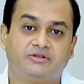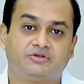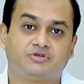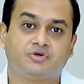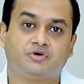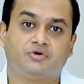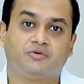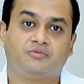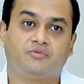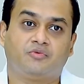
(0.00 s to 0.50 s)

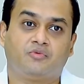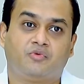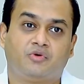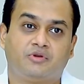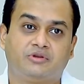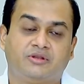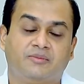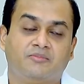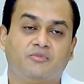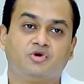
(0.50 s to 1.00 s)

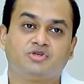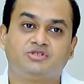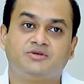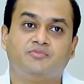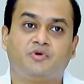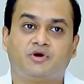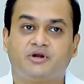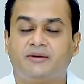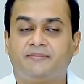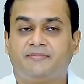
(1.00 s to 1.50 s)
So the most
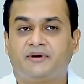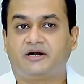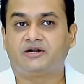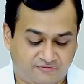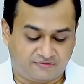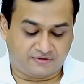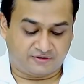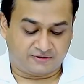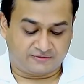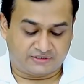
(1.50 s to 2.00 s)
important
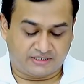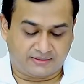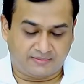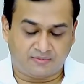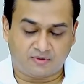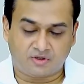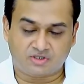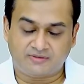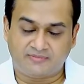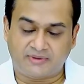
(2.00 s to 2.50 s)
part for
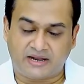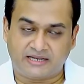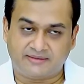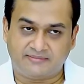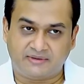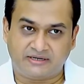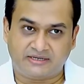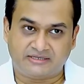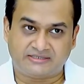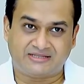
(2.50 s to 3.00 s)
cerebral palsy
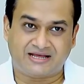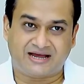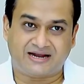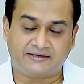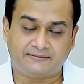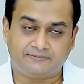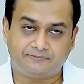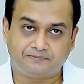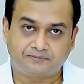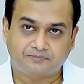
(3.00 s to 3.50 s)
management is
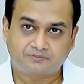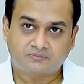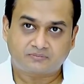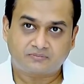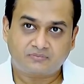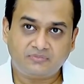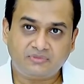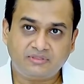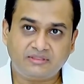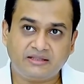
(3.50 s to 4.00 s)
that
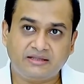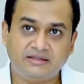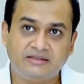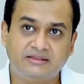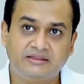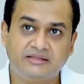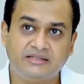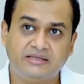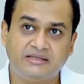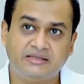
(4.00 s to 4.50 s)

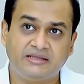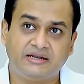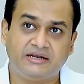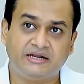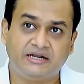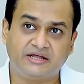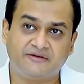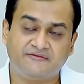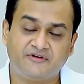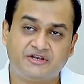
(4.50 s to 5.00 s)
the
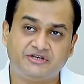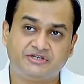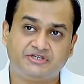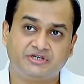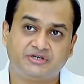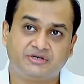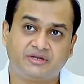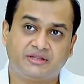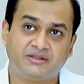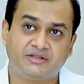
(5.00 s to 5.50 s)

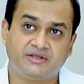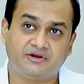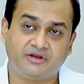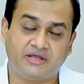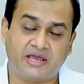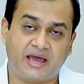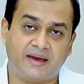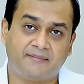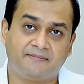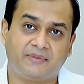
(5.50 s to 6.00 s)
intervention and the
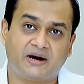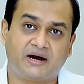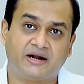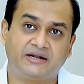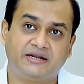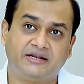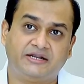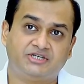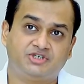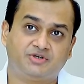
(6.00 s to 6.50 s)
rehab
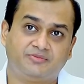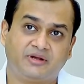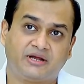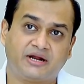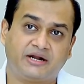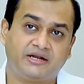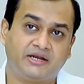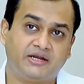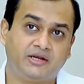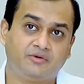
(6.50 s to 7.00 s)
part needs to be
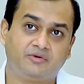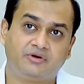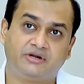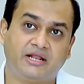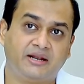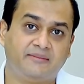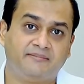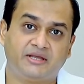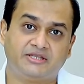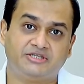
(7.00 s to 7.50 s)
continued
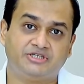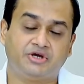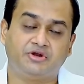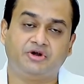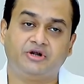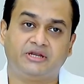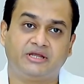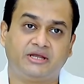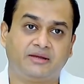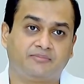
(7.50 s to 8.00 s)
till
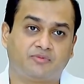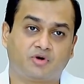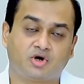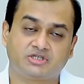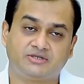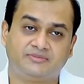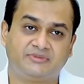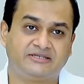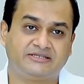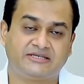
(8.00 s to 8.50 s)
maturity,
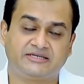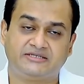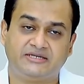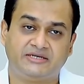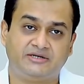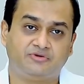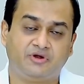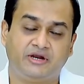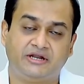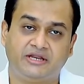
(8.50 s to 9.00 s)
approximately
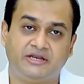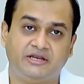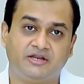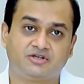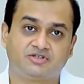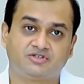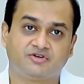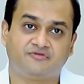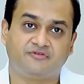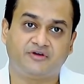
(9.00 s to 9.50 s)
16 to 18
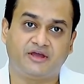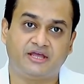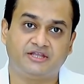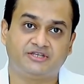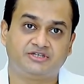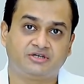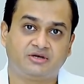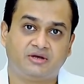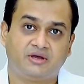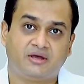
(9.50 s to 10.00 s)
years of
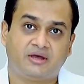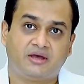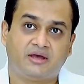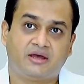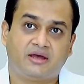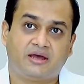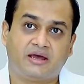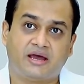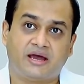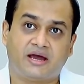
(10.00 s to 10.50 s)
age,
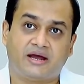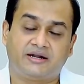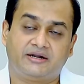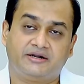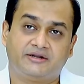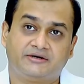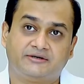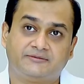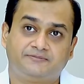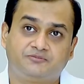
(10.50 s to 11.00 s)

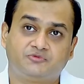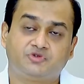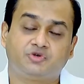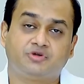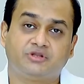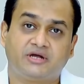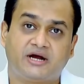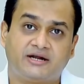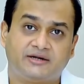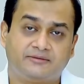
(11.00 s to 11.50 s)
and
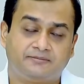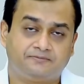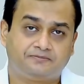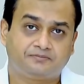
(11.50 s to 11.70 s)
so that